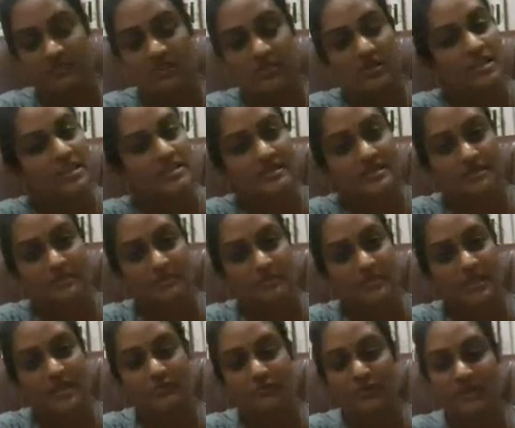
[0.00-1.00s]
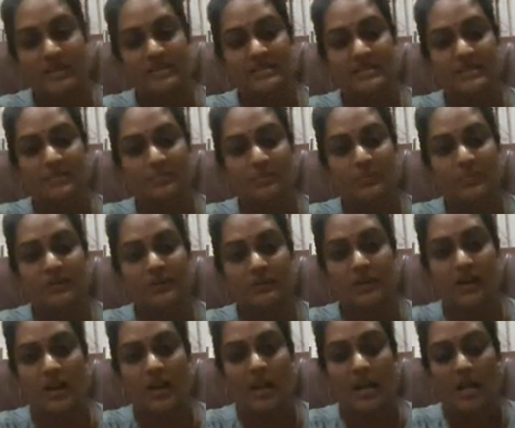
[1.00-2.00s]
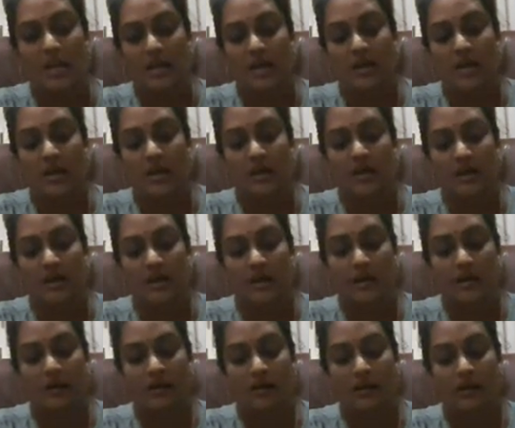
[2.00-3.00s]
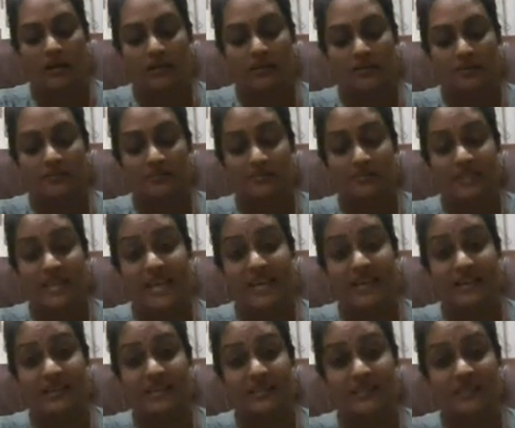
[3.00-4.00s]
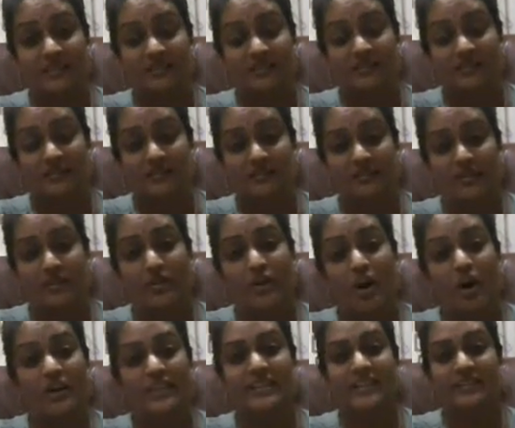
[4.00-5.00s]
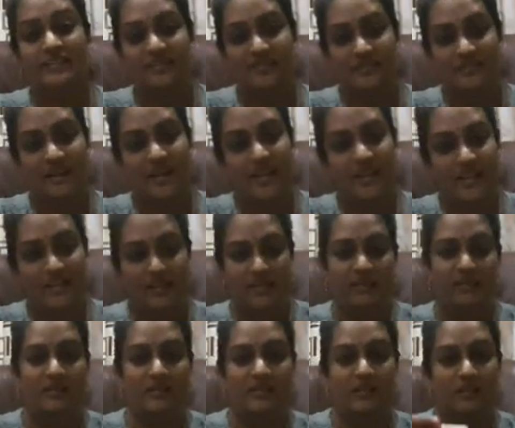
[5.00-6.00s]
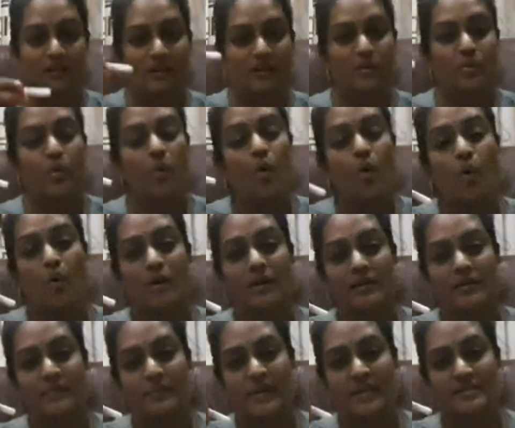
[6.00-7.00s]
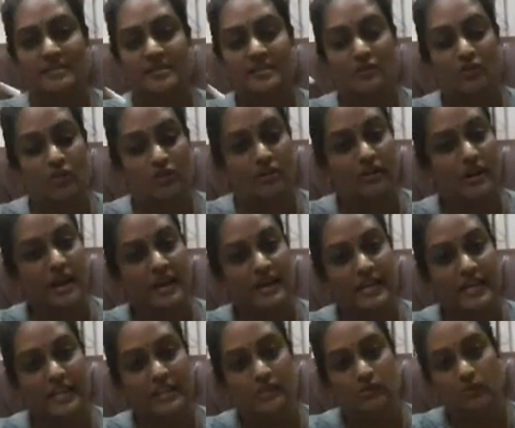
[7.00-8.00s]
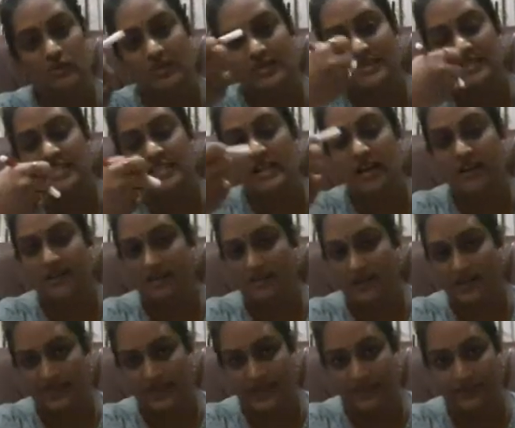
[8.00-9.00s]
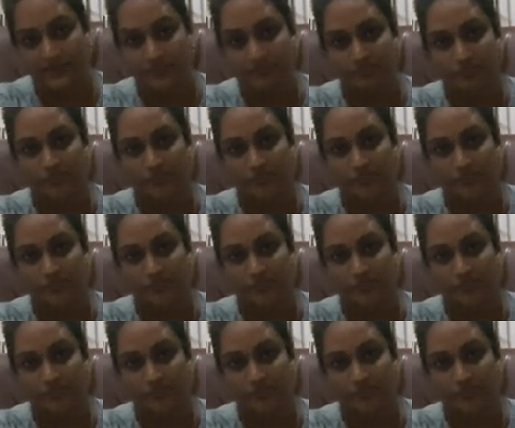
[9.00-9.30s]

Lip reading: The reason being very simple. They are not yet ready to hold a pencil or a writing tool and start writing.